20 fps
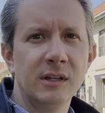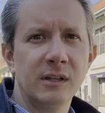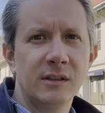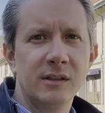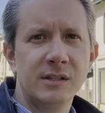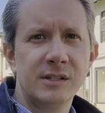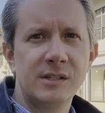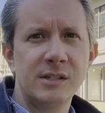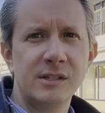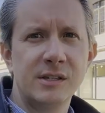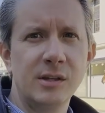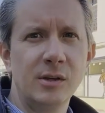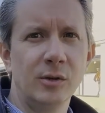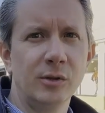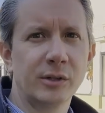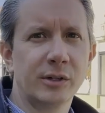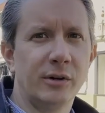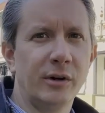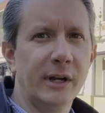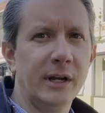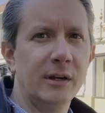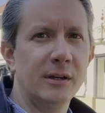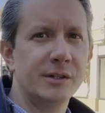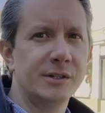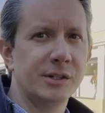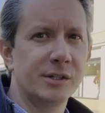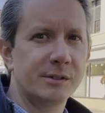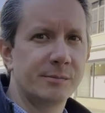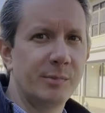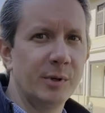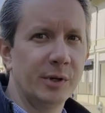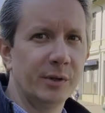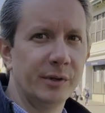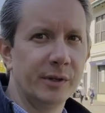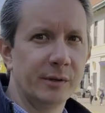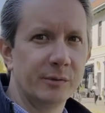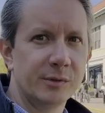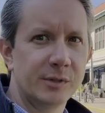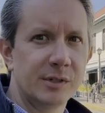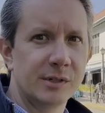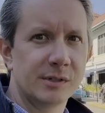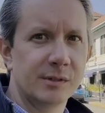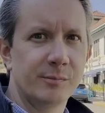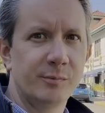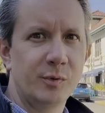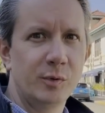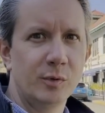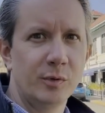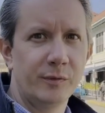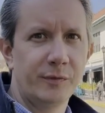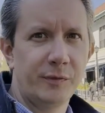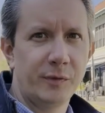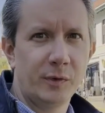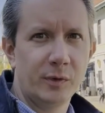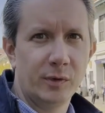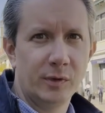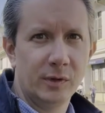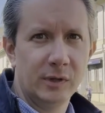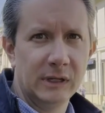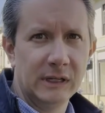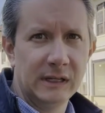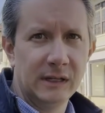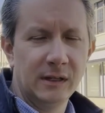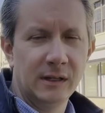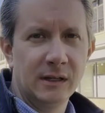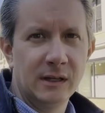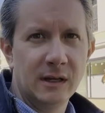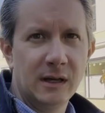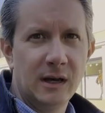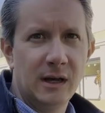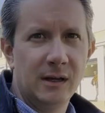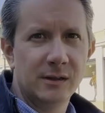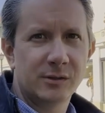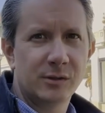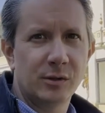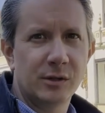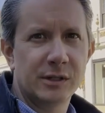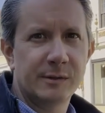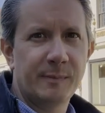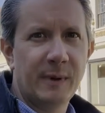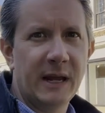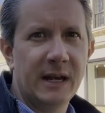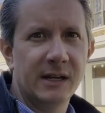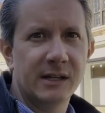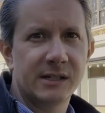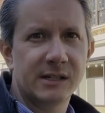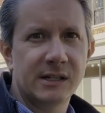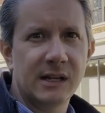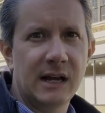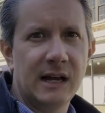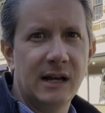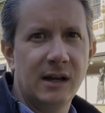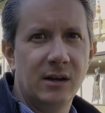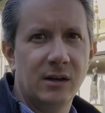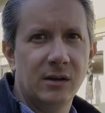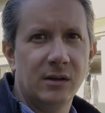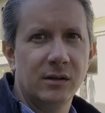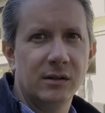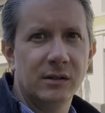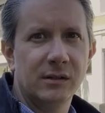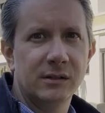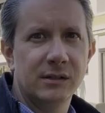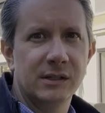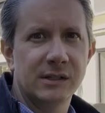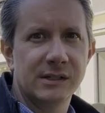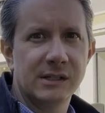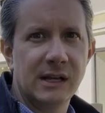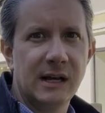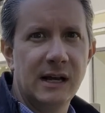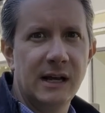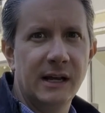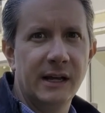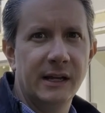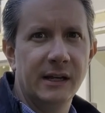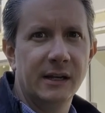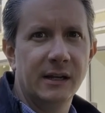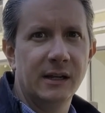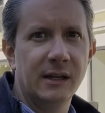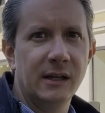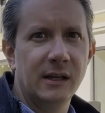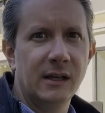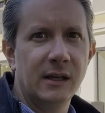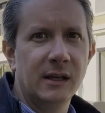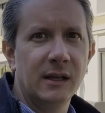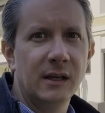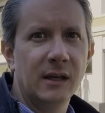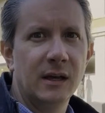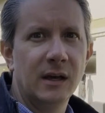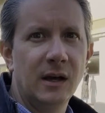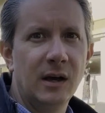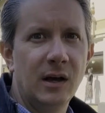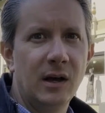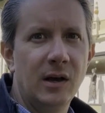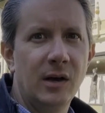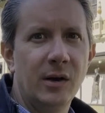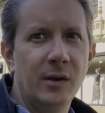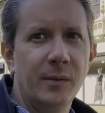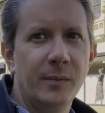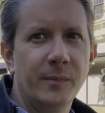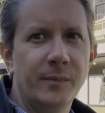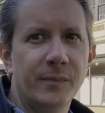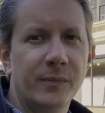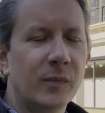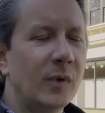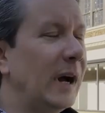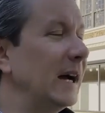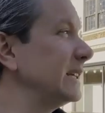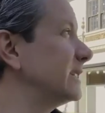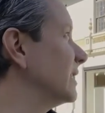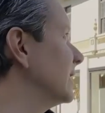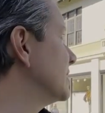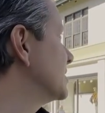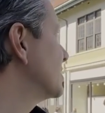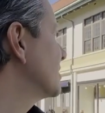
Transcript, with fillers: This is the old Claridge's building, which is a beautiful sort of Spanish style design. I say